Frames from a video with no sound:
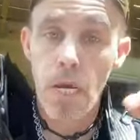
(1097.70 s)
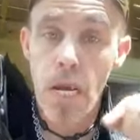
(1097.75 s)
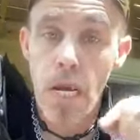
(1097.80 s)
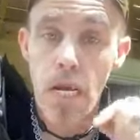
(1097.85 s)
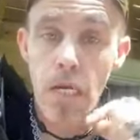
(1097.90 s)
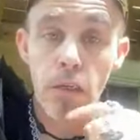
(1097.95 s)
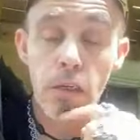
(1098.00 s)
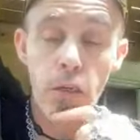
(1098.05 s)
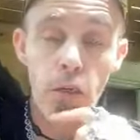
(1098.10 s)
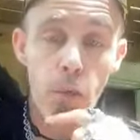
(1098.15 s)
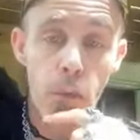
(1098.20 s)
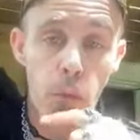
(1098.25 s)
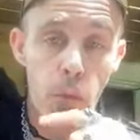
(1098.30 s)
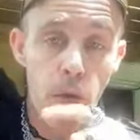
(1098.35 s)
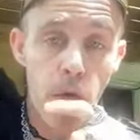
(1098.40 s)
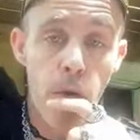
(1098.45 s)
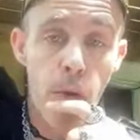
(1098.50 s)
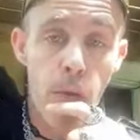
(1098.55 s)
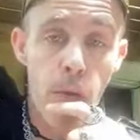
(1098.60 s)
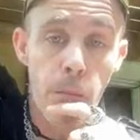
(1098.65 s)
into the
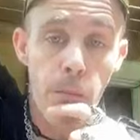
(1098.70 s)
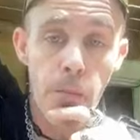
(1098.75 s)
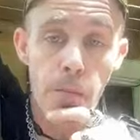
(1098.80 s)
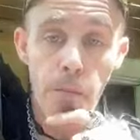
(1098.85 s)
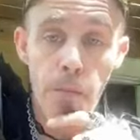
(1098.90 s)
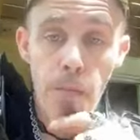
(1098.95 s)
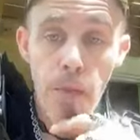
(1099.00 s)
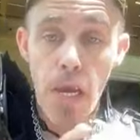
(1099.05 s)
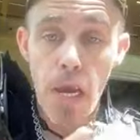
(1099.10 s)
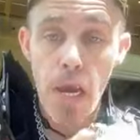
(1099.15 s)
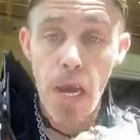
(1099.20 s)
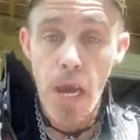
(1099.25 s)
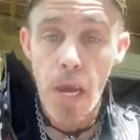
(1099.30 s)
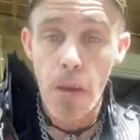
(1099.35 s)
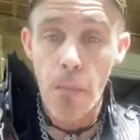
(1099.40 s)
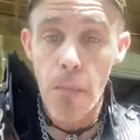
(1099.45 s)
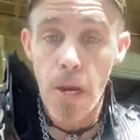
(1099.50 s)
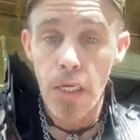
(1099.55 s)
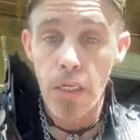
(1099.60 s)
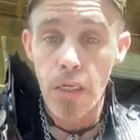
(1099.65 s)
room
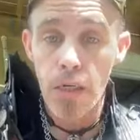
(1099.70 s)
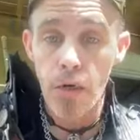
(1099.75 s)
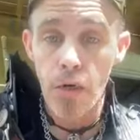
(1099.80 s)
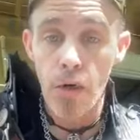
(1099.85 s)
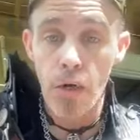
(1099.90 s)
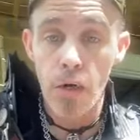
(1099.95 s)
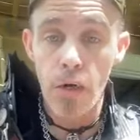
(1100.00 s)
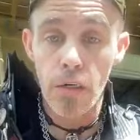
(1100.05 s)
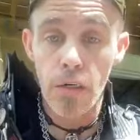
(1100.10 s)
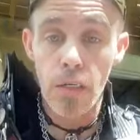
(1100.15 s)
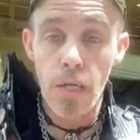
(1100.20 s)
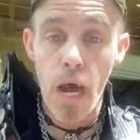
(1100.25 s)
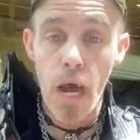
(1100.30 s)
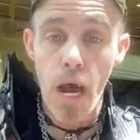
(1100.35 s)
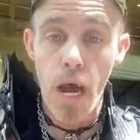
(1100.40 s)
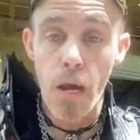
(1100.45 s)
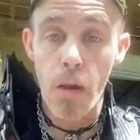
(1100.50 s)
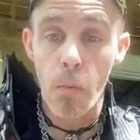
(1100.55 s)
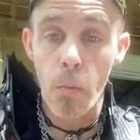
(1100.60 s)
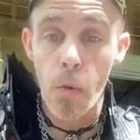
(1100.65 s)
and make sure your
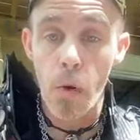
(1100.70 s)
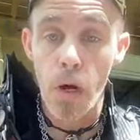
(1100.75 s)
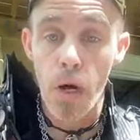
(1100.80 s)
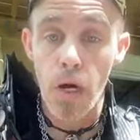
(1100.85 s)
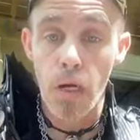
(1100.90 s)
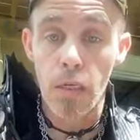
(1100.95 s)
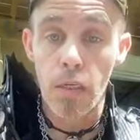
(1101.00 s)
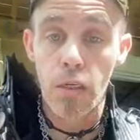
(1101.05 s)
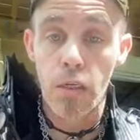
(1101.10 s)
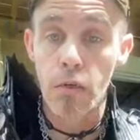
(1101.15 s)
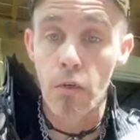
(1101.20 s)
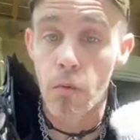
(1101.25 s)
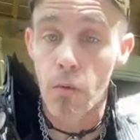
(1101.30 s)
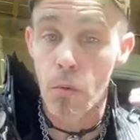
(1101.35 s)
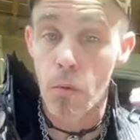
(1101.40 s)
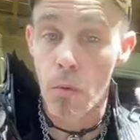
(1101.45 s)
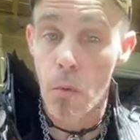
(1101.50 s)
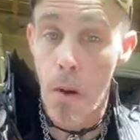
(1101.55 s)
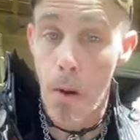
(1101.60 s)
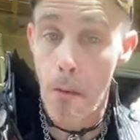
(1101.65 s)
time was
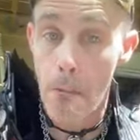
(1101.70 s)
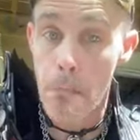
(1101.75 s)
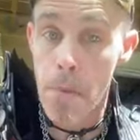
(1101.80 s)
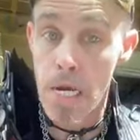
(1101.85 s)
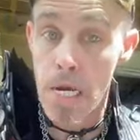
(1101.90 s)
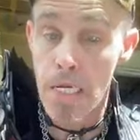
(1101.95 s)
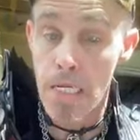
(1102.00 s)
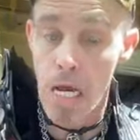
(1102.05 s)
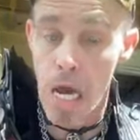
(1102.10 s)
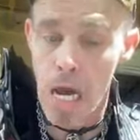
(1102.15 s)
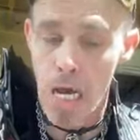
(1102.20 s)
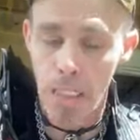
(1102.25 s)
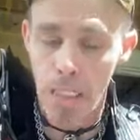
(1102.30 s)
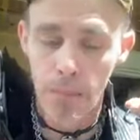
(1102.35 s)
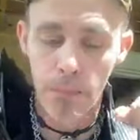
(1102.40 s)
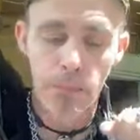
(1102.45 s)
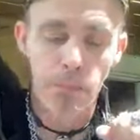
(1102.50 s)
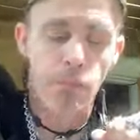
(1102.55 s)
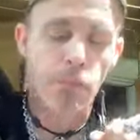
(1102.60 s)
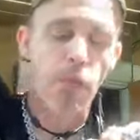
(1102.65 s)
to be done.
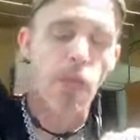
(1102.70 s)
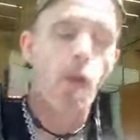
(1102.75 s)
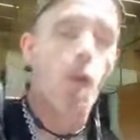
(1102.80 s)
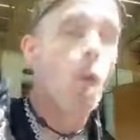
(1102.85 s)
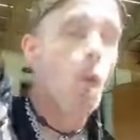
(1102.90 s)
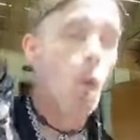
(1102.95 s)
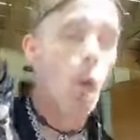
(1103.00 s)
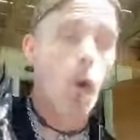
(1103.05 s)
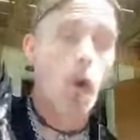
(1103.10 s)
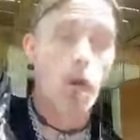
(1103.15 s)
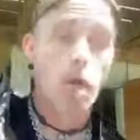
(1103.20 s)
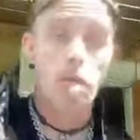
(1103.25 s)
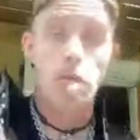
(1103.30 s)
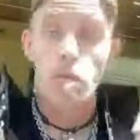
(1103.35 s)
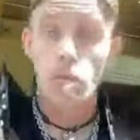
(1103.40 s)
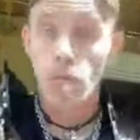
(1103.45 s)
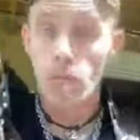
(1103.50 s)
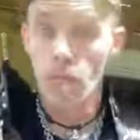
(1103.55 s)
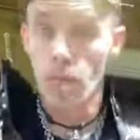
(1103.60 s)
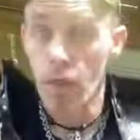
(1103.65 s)
Or
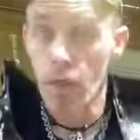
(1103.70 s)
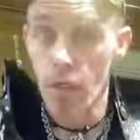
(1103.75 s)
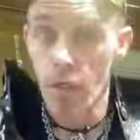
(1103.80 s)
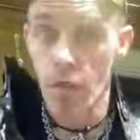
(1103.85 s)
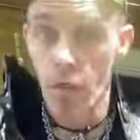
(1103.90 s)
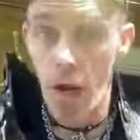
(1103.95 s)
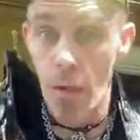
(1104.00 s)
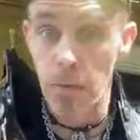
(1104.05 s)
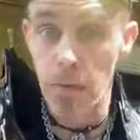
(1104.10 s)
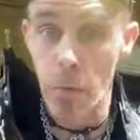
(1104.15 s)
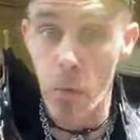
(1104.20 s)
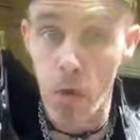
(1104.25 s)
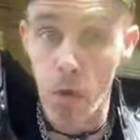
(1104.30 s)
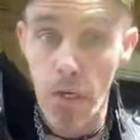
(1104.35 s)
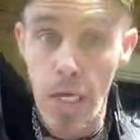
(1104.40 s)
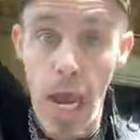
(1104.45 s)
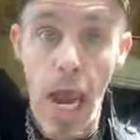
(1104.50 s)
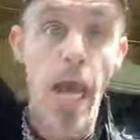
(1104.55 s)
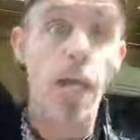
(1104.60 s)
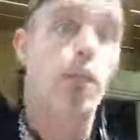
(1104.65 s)
you drop some more
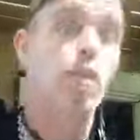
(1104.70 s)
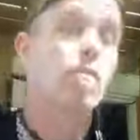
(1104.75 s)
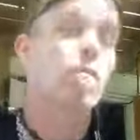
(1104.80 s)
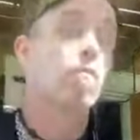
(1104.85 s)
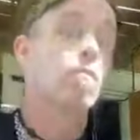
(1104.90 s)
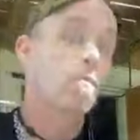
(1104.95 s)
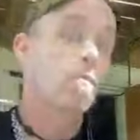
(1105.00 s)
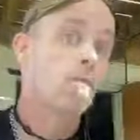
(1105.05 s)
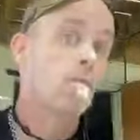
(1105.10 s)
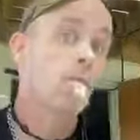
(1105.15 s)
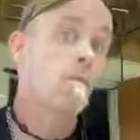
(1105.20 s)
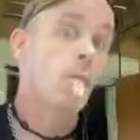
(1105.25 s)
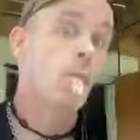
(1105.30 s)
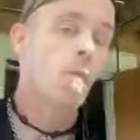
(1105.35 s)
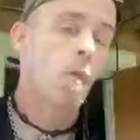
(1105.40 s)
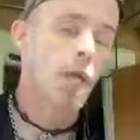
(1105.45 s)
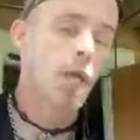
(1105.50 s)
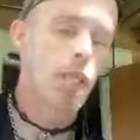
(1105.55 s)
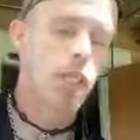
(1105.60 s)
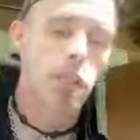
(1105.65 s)
cash.
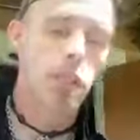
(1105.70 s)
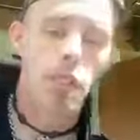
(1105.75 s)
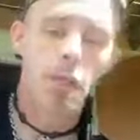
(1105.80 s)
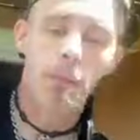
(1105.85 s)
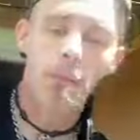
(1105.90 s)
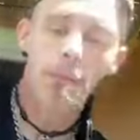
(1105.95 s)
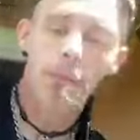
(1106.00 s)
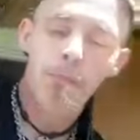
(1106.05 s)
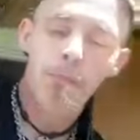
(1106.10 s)
One of the two.